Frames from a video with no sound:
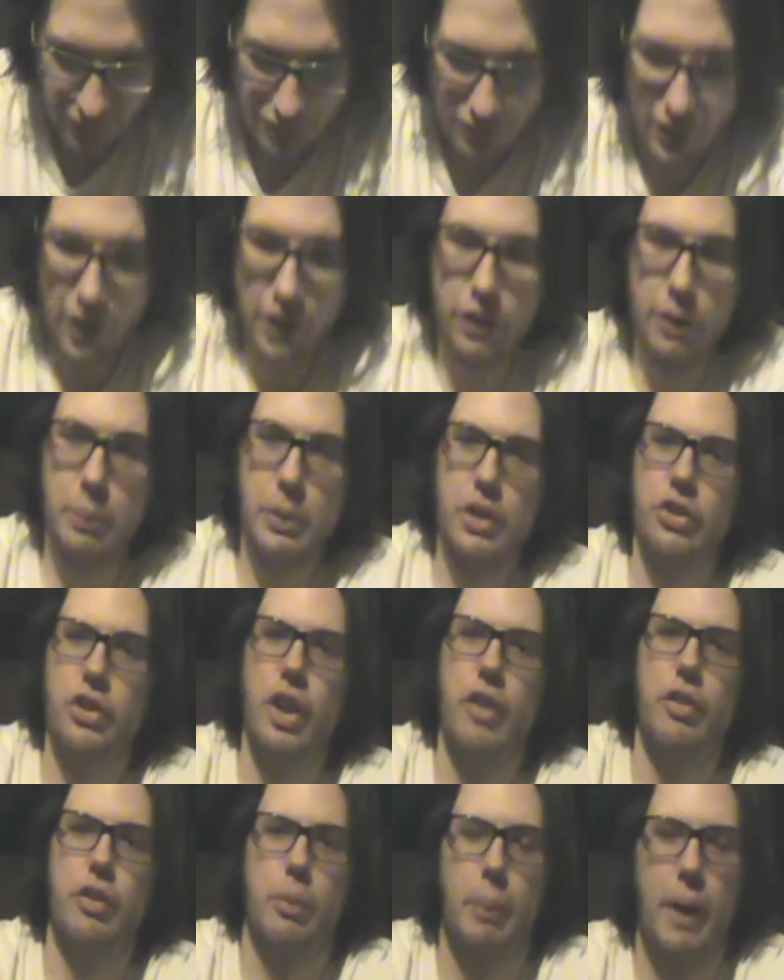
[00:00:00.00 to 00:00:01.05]
Some good
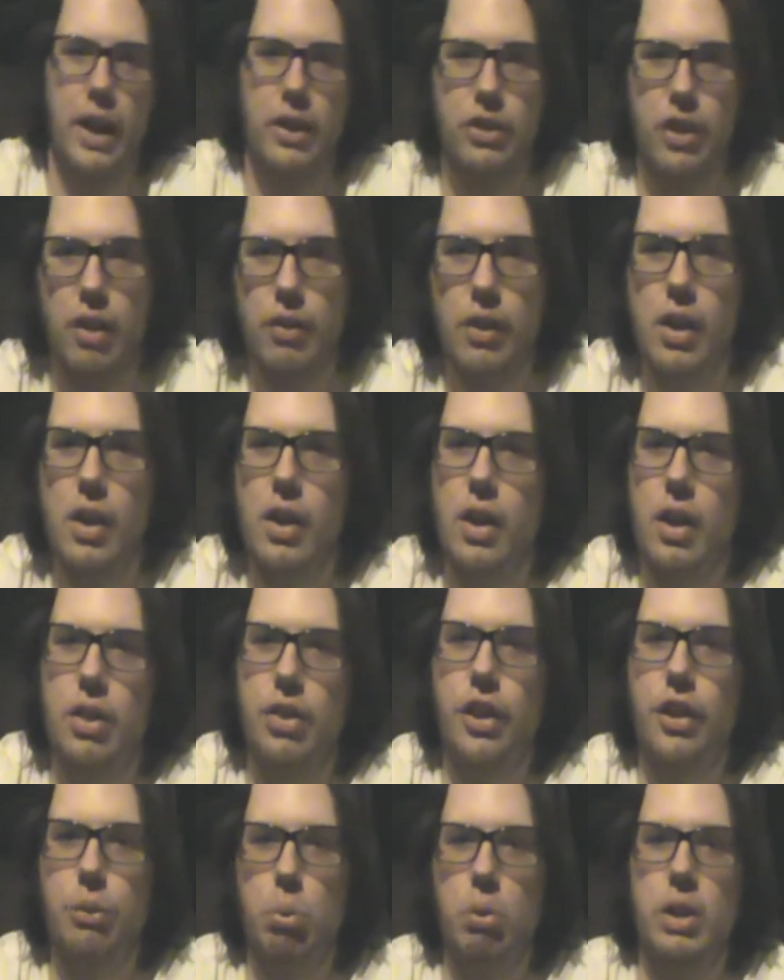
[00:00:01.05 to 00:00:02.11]
stuff and some bad stuff.
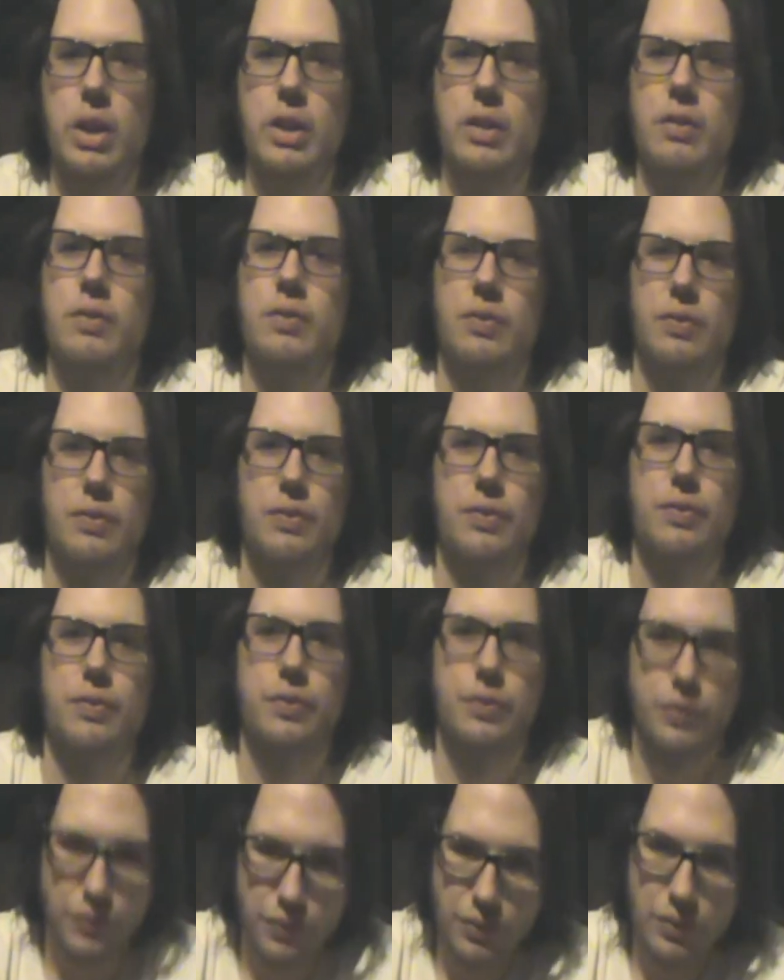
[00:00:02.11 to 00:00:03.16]
This one,
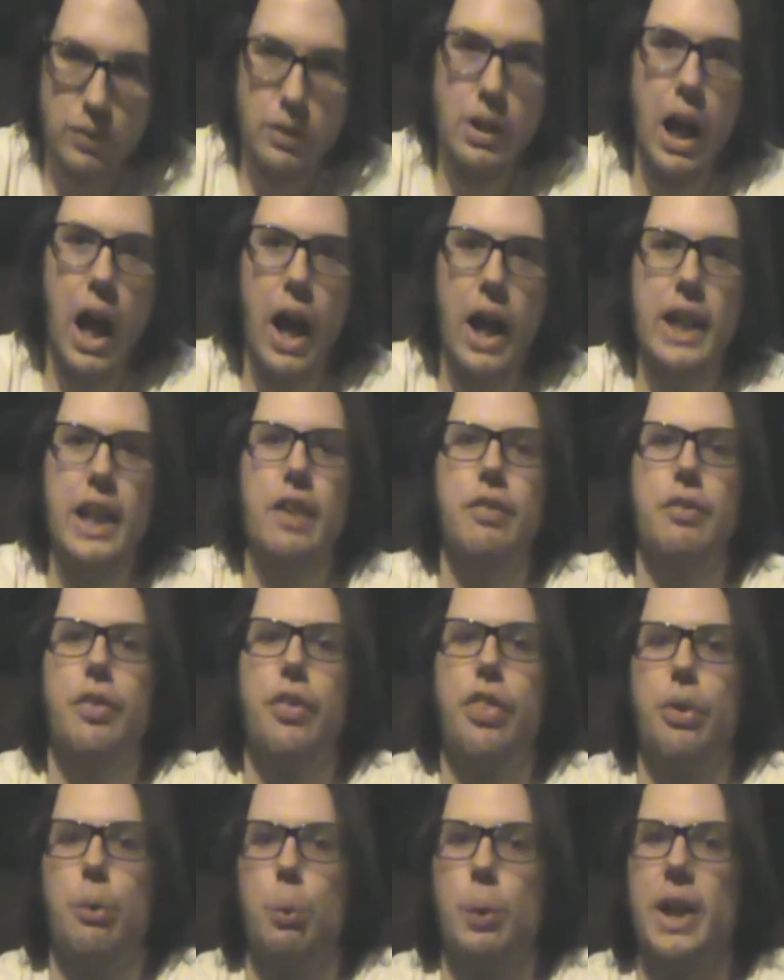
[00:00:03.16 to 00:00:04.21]
I give
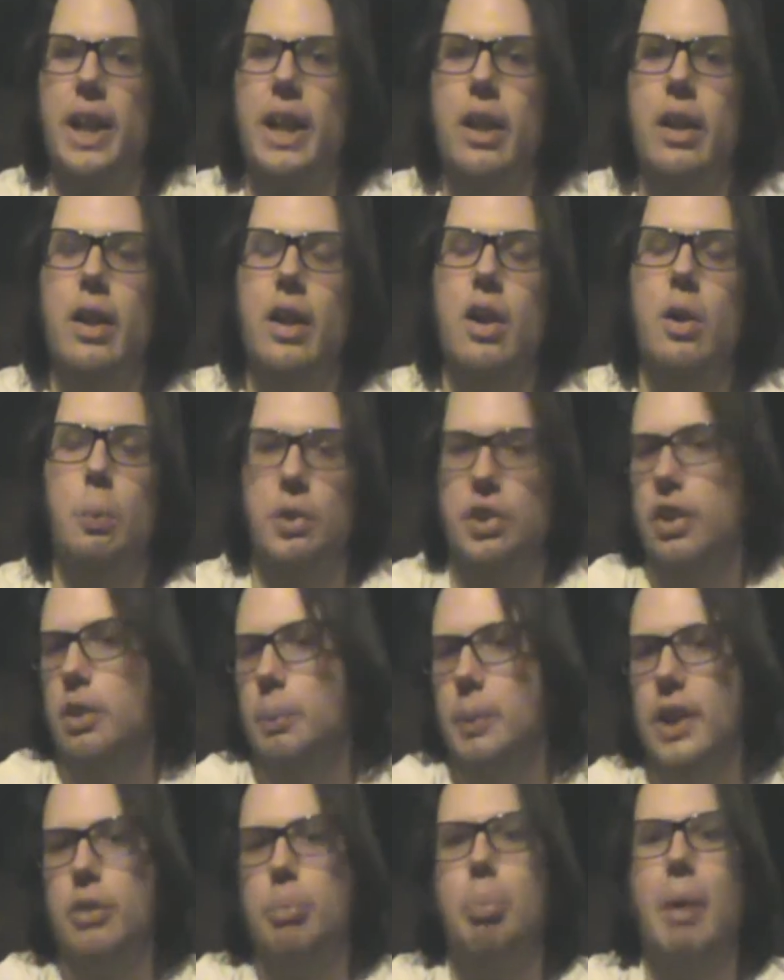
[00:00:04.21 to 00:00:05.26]
3, which doesn't
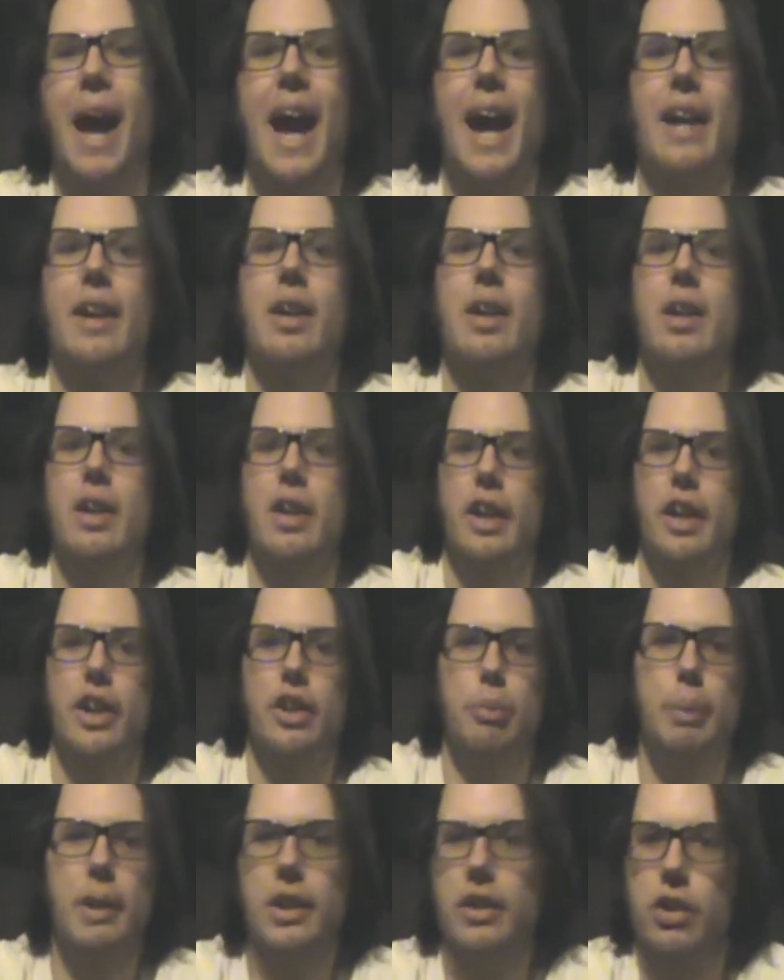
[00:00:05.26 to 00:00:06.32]
mean it's bad. It
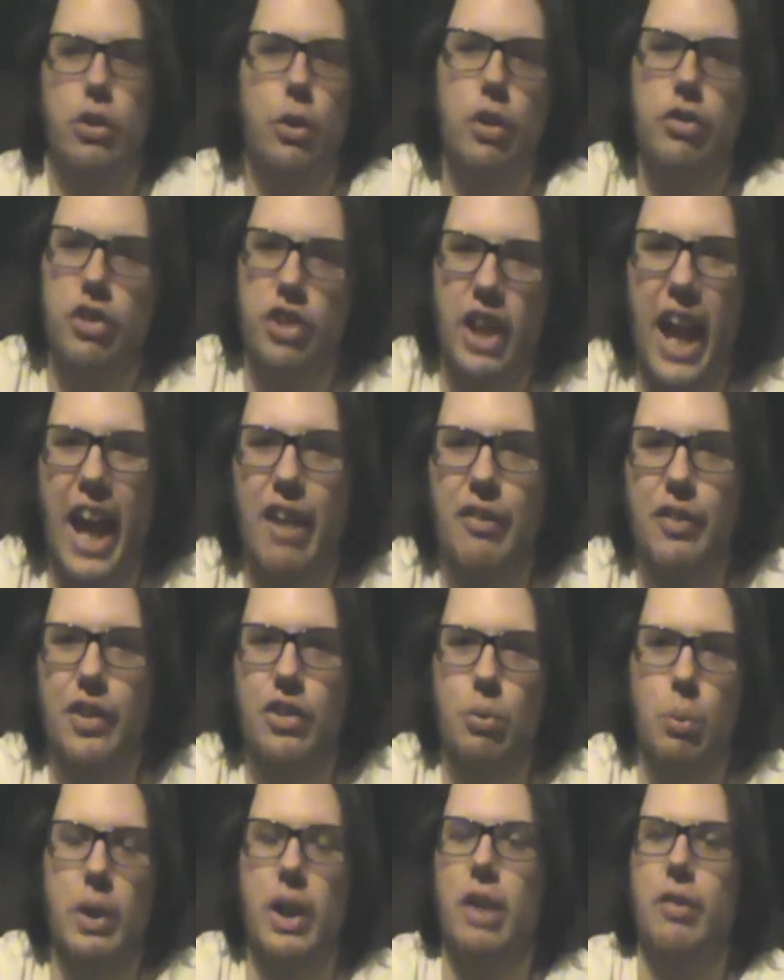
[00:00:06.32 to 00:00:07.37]
just means it's sort of just an
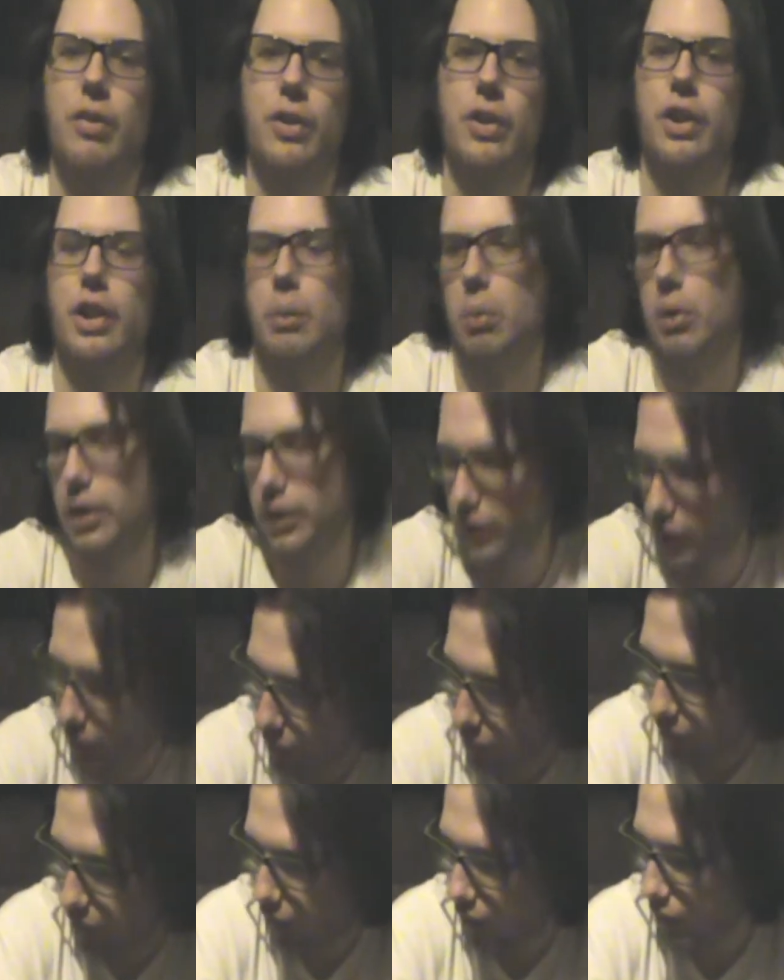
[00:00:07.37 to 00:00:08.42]
average, whatever, him learning to do
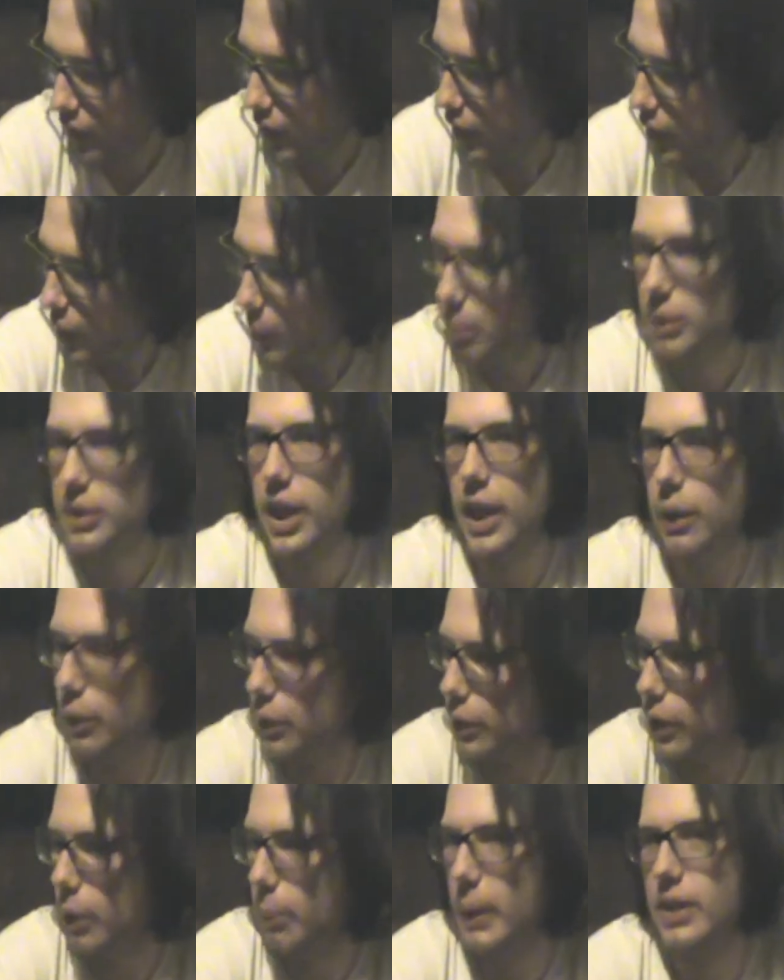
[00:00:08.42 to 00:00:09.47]
stuff. Potato
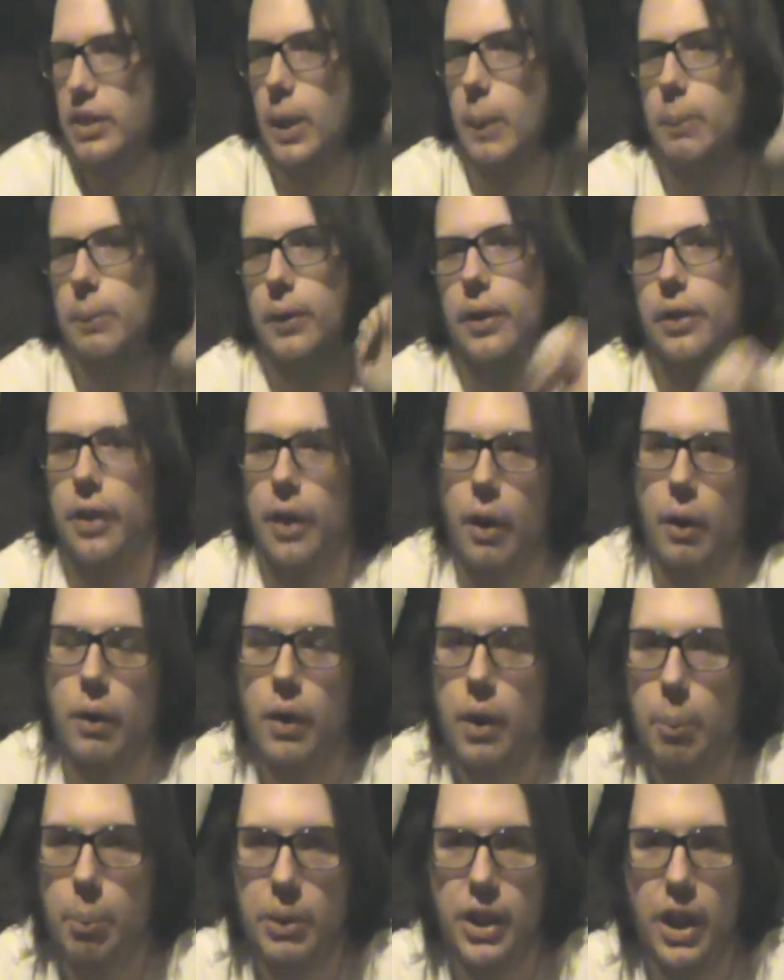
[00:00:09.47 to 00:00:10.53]
Girl makes up for it, though.
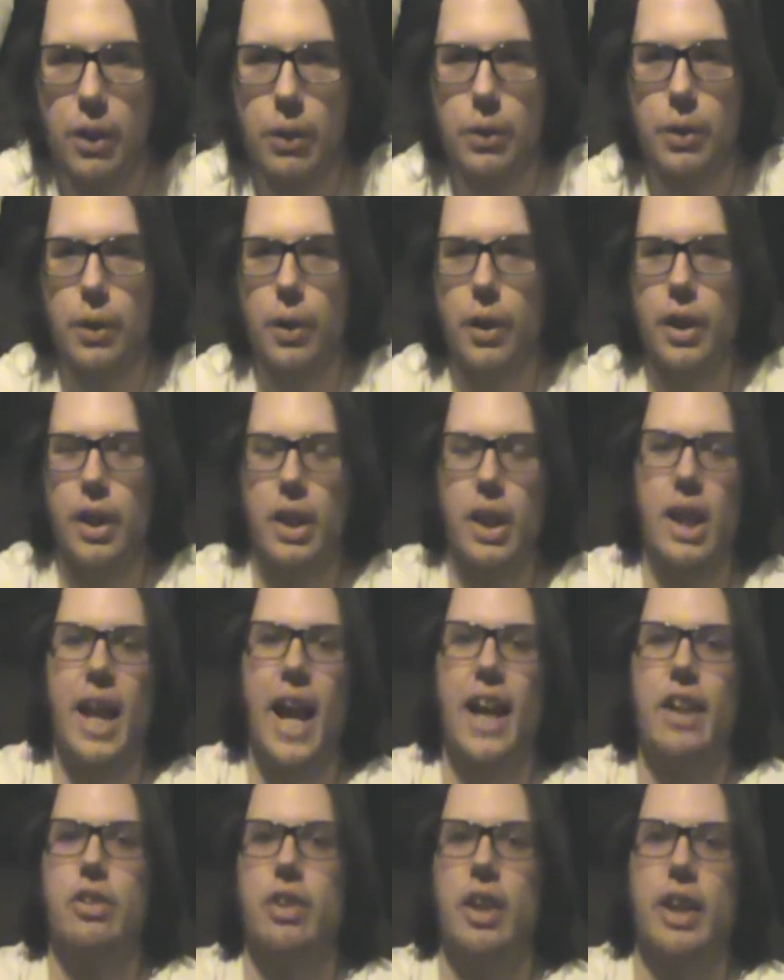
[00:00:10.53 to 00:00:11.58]
Potato Girl, and then the
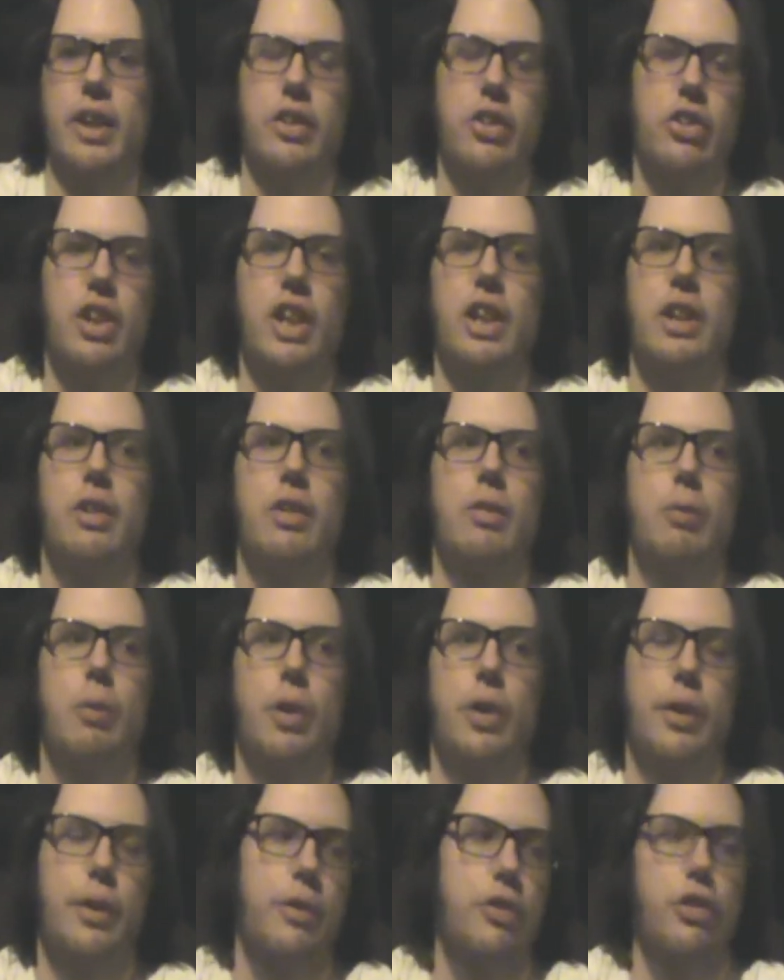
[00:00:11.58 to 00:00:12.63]
last, like, scene where
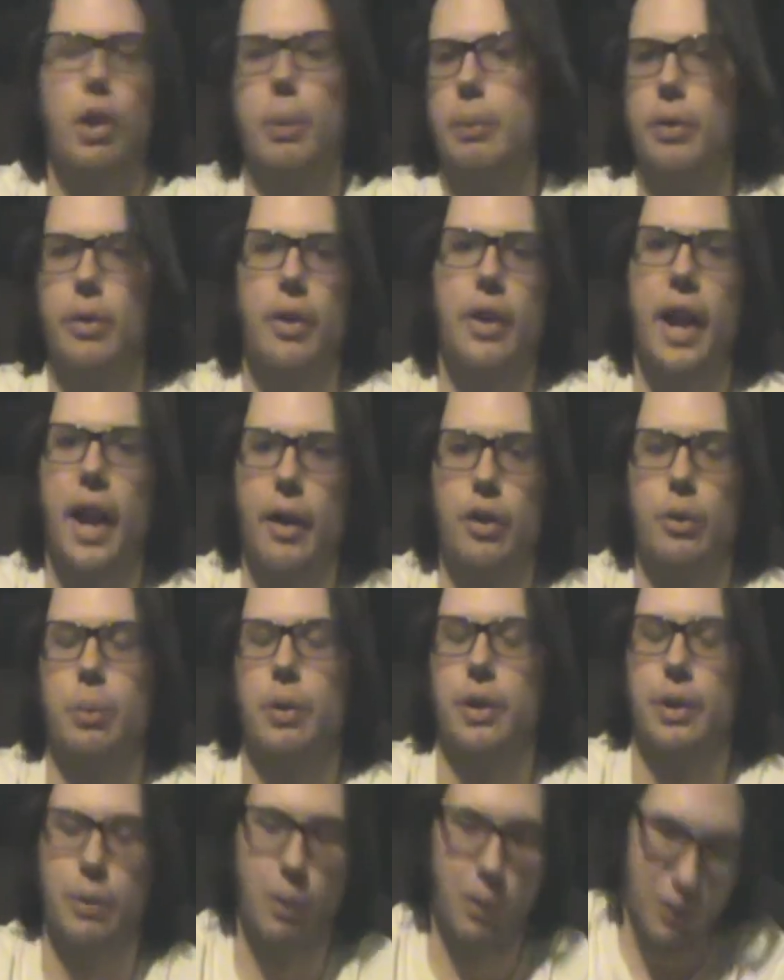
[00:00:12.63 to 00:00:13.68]
they're jumping through the air is
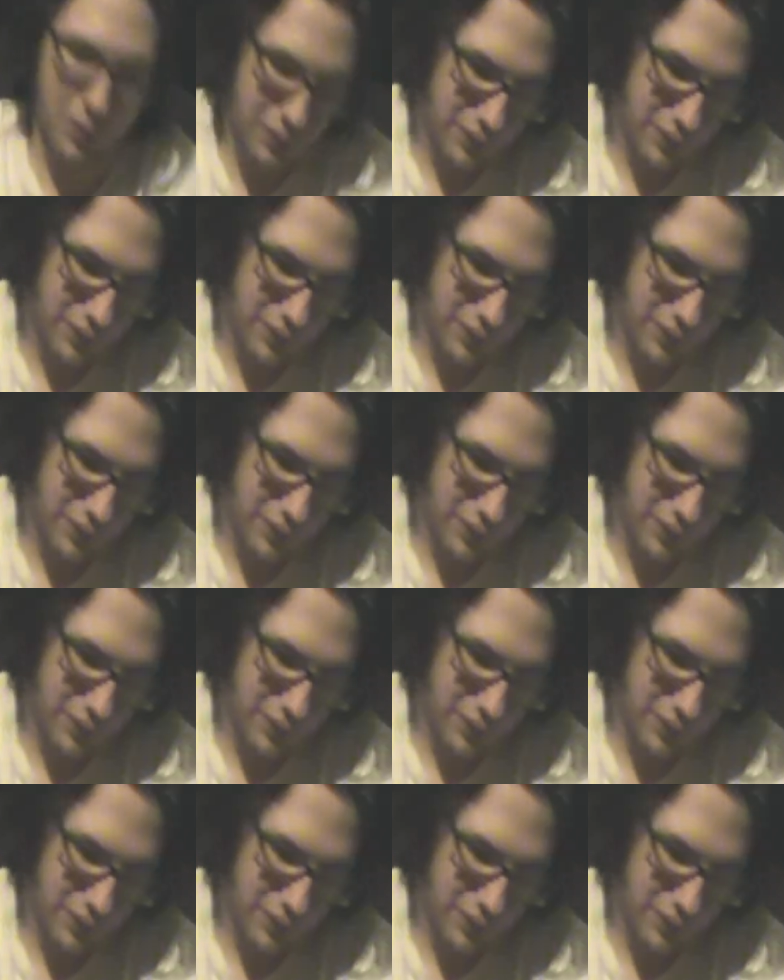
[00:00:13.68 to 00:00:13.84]
really cool.